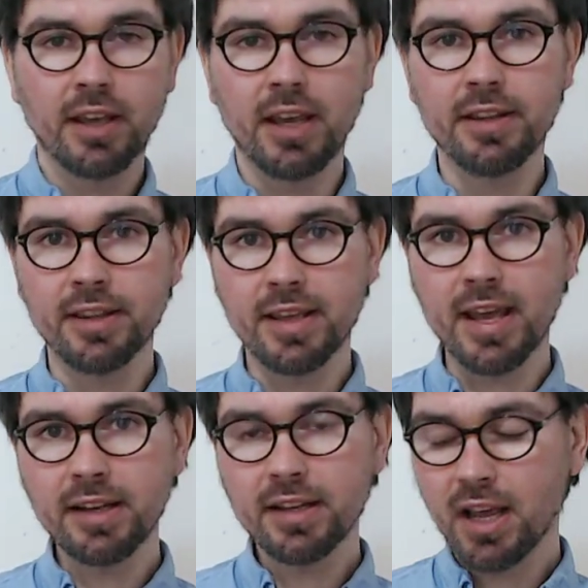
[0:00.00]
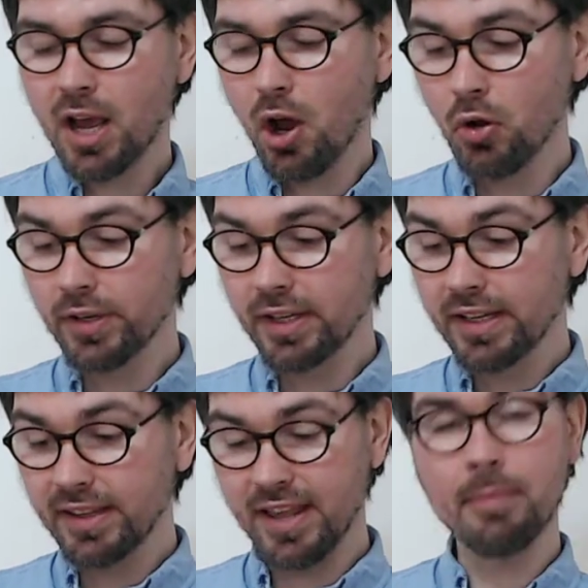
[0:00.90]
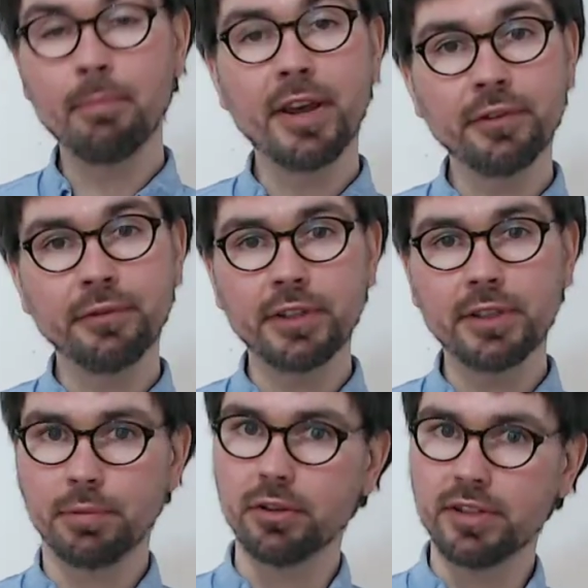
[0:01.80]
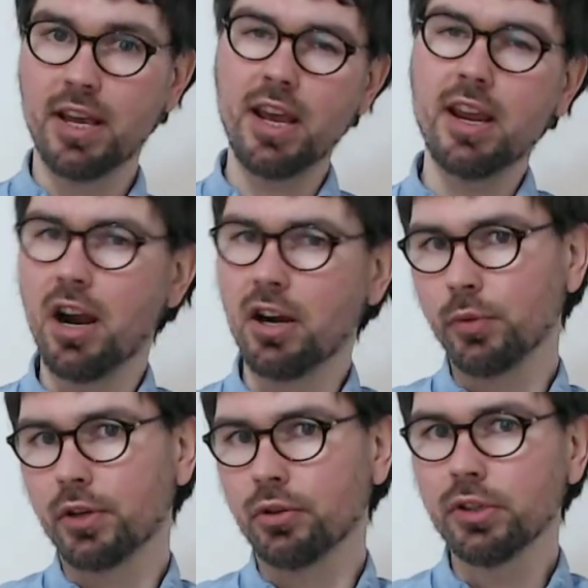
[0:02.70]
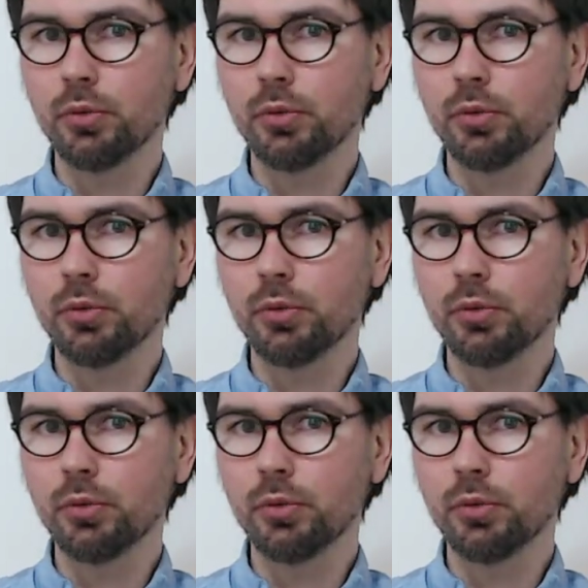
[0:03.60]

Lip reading: And in the end, only them benefit because, hey, aren't we cool?